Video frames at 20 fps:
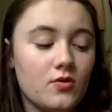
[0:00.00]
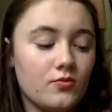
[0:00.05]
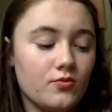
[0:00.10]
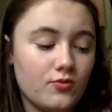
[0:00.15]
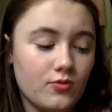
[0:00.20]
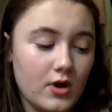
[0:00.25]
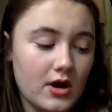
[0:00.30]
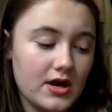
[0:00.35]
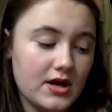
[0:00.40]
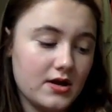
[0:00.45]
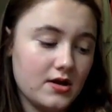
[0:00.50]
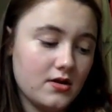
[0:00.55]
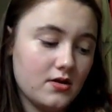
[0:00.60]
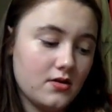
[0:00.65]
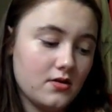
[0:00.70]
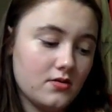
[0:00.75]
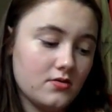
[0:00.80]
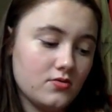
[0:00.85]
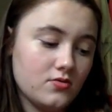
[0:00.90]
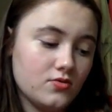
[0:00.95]

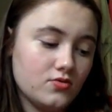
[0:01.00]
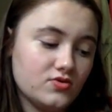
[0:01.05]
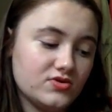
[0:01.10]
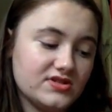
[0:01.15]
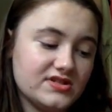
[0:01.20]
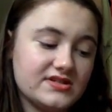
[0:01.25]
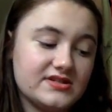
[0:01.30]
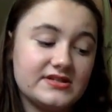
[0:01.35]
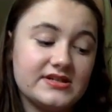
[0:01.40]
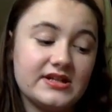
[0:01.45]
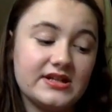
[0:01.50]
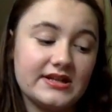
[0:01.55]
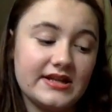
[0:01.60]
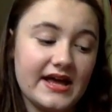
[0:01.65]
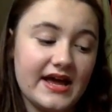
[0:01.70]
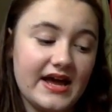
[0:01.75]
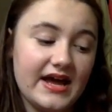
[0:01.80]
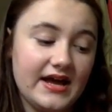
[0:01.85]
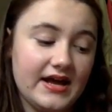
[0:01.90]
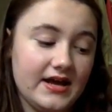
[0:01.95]
Rose
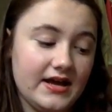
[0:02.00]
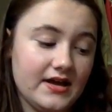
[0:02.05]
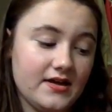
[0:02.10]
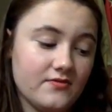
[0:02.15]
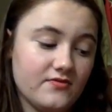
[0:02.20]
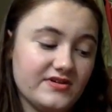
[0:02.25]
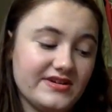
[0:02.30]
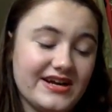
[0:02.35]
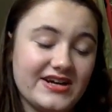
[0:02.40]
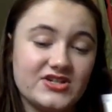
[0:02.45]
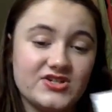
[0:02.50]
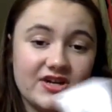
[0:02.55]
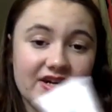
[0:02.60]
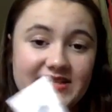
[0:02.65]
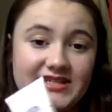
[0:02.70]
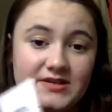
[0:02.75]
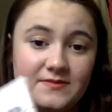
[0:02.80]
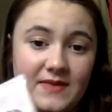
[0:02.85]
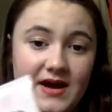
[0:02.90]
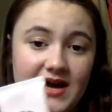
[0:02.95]
Clay
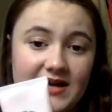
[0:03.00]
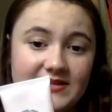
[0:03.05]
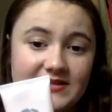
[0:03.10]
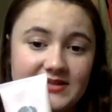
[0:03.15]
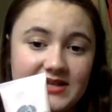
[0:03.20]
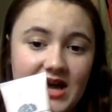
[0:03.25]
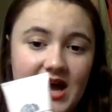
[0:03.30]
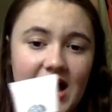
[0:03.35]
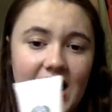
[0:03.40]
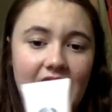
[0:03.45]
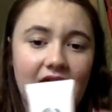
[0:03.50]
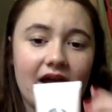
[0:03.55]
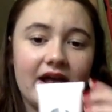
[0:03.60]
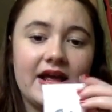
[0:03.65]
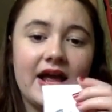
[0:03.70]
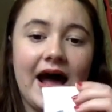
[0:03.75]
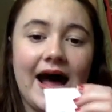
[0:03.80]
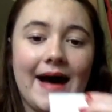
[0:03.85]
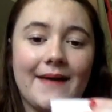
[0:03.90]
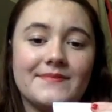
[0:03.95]
Retexturizing Mask.
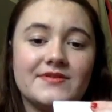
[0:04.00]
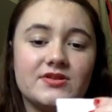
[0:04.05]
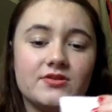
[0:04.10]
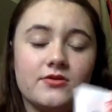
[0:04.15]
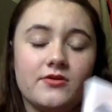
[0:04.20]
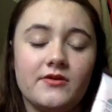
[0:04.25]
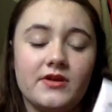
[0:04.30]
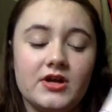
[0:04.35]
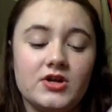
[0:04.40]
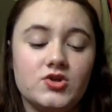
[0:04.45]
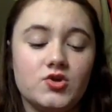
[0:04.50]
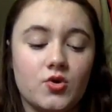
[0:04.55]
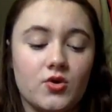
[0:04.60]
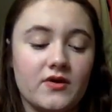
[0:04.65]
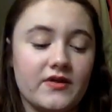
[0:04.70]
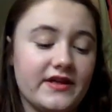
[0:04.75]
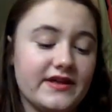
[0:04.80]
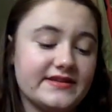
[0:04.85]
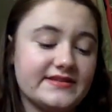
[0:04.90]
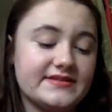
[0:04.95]
I absolutely
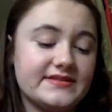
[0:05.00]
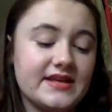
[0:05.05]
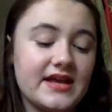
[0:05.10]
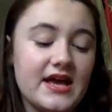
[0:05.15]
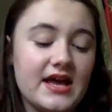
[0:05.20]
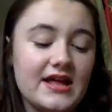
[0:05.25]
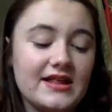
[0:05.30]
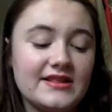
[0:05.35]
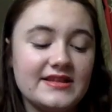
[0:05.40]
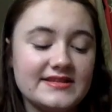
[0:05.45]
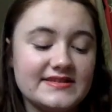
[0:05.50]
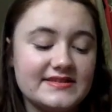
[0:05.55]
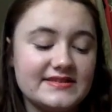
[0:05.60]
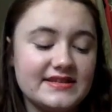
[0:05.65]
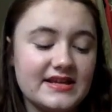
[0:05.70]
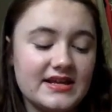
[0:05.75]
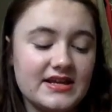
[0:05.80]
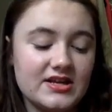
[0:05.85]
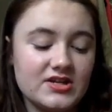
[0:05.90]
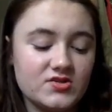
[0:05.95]
adore this. The
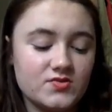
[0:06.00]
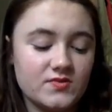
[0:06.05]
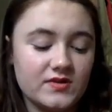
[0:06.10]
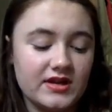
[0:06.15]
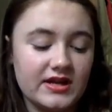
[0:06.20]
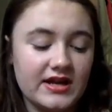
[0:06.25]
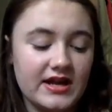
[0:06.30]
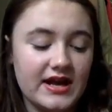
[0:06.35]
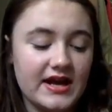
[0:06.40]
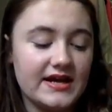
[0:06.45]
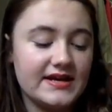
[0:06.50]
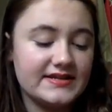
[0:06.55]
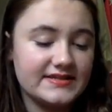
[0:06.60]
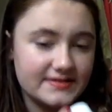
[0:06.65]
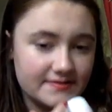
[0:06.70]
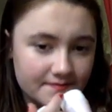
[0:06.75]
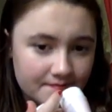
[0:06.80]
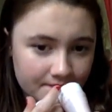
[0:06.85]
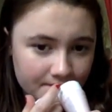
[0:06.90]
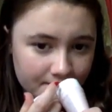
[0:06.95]
scent is really
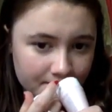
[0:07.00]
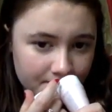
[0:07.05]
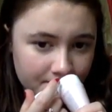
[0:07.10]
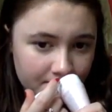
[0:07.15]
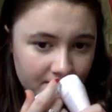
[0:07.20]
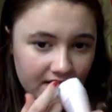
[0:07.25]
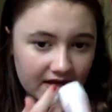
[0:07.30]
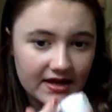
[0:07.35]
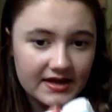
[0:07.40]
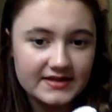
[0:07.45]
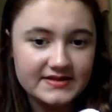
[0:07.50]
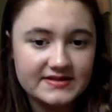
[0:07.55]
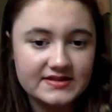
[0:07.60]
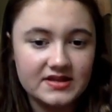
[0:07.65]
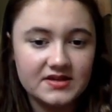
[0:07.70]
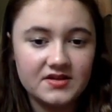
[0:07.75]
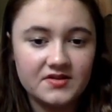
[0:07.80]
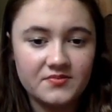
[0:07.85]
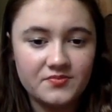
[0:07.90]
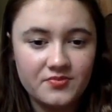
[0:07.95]
nice. It's
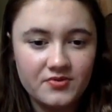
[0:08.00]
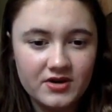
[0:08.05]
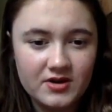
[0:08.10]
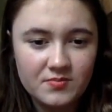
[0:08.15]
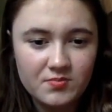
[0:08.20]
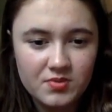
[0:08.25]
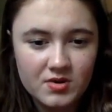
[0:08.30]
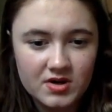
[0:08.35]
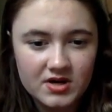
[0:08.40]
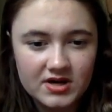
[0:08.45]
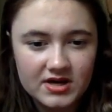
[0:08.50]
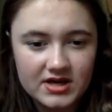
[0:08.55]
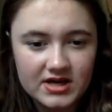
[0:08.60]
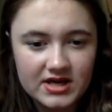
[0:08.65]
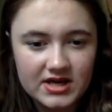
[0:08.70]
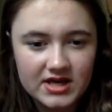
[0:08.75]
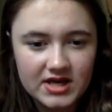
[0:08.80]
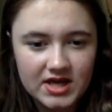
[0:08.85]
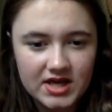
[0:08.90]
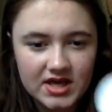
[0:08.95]
a pretty
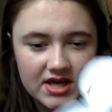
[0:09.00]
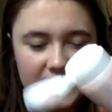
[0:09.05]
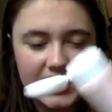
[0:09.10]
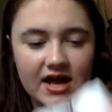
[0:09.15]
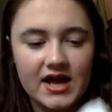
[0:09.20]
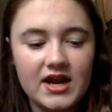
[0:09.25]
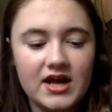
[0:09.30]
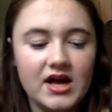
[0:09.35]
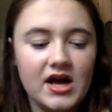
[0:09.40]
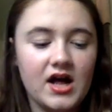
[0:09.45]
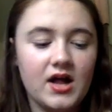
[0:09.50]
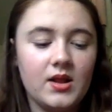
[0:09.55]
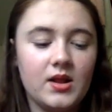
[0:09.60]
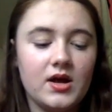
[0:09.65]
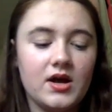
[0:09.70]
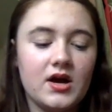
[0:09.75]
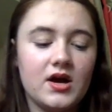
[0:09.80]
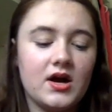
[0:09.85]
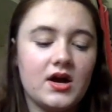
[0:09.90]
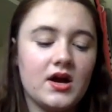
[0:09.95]
pinky kind of
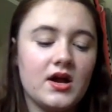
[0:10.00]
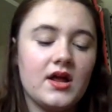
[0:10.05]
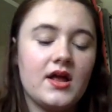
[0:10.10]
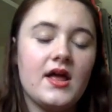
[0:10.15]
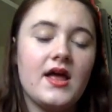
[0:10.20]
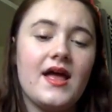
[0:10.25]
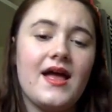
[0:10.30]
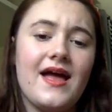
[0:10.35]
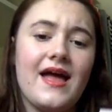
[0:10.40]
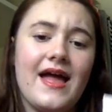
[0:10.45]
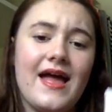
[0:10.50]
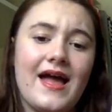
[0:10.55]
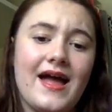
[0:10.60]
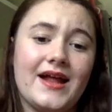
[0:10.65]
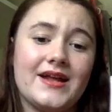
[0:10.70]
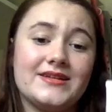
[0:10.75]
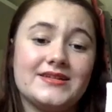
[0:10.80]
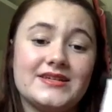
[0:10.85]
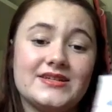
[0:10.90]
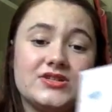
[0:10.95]
color,
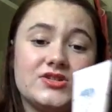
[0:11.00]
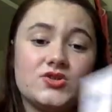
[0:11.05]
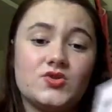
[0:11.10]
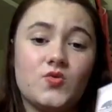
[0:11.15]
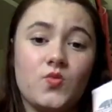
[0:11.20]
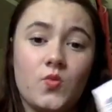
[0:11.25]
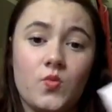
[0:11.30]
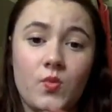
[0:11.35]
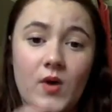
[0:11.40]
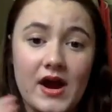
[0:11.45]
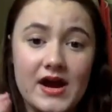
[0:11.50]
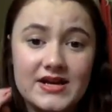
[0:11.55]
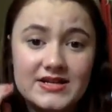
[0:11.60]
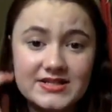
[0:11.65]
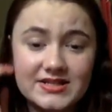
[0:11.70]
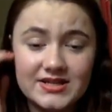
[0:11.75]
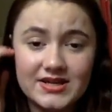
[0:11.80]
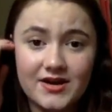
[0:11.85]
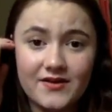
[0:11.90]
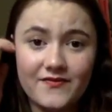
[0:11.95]
and it's
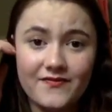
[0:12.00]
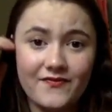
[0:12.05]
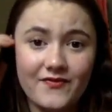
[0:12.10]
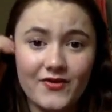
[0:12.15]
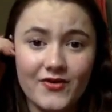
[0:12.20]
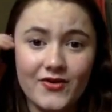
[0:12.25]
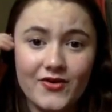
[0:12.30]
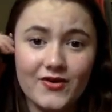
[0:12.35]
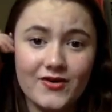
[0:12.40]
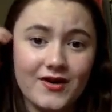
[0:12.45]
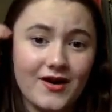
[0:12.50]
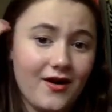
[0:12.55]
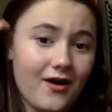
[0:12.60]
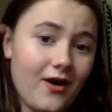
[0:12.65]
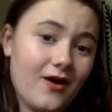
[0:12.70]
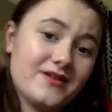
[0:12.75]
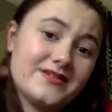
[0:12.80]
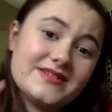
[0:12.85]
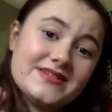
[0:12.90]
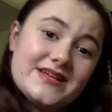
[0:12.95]
great for
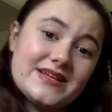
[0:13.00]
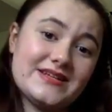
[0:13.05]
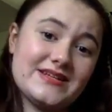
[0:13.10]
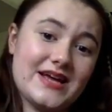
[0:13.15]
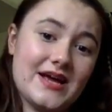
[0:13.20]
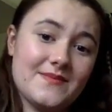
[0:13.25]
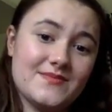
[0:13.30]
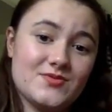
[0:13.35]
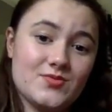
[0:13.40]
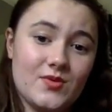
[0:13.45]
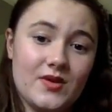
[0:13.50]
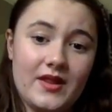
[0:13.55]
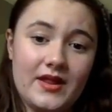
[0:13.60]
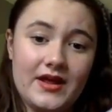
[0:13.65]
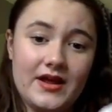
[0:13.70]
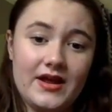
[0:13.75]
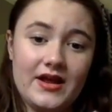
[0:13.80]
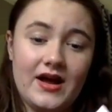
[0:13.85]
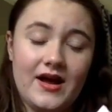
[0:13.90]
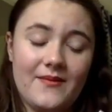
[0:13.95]
all skin types, really.